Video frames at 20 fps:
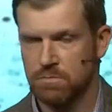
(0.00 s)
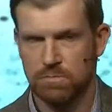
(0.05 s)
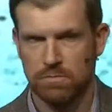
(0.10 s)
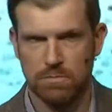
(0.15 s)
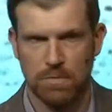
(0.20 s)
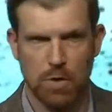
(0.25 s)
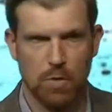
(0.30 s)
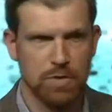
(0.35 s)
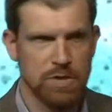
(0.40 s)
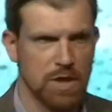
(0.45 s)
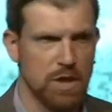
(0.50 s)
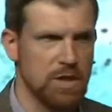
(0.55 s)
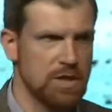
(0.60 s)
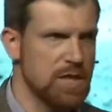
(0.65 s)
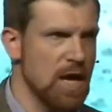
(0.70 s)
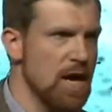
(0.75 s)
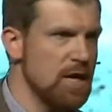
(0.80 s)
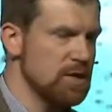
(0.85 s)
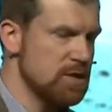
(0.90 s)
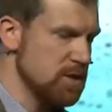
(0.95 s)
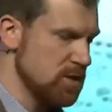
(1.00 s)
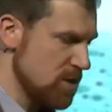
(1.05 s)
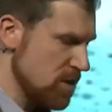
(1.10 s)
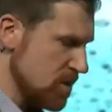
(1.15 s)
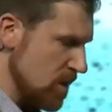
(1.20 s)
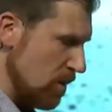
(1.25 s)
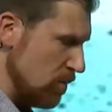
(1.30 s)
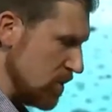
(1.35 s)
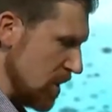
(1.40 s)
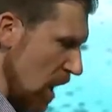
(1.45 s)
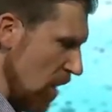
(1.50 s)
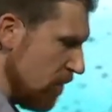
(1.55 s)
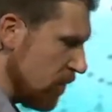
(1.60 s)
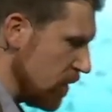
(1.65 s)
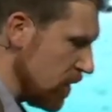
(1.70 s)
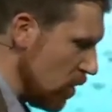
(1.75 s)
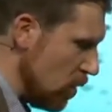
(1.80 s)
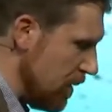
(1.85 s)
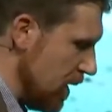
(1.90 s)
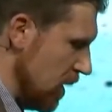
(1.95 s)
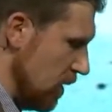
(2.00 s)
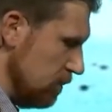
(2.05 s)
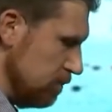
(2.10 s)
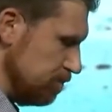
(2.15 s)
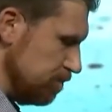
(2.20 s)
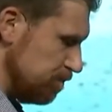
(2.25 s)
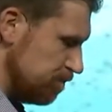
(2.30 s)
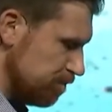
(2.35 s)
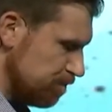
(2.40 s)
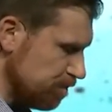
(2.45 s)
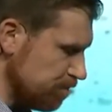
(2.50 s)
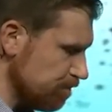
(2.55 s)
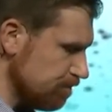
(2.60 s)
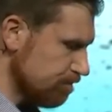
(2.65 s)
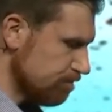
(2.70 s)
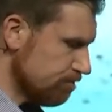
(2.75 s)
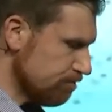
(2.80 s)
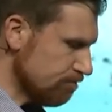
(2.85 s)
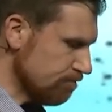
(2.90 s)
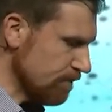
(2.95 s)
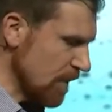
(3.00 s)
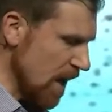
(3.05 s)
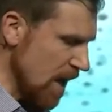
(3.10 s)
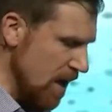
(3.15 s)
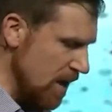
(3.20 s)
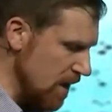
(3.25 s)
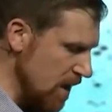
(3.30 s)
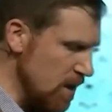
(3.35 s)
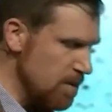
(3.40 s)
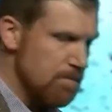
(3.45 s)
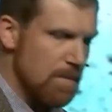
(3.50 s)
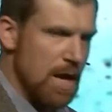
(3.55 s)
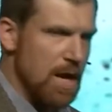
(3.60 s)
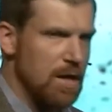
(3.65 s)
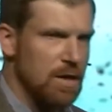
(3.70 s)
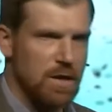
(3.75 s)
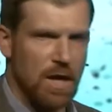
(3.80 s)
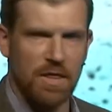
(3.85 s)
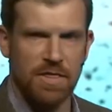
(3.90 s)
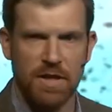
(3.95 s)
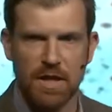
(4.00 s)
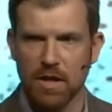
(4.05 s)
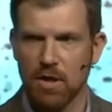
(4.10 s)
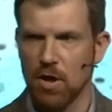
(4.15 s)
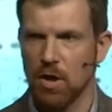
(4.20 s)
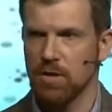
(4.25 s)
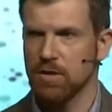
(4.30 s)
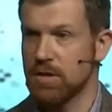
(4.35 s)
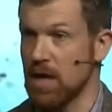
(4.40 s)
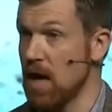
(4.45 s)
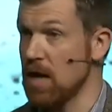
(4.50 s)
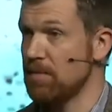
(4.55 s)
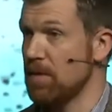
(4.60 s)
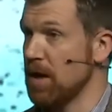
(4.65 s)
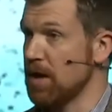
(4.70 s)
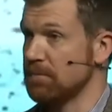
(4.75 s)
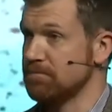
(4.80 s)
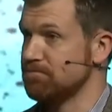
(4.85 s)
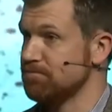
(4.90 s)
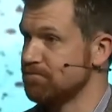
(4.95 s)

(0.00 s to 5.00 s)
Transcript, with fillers: There was a scientist, his name was Alfred Nobel, and he made a thing called dynamite.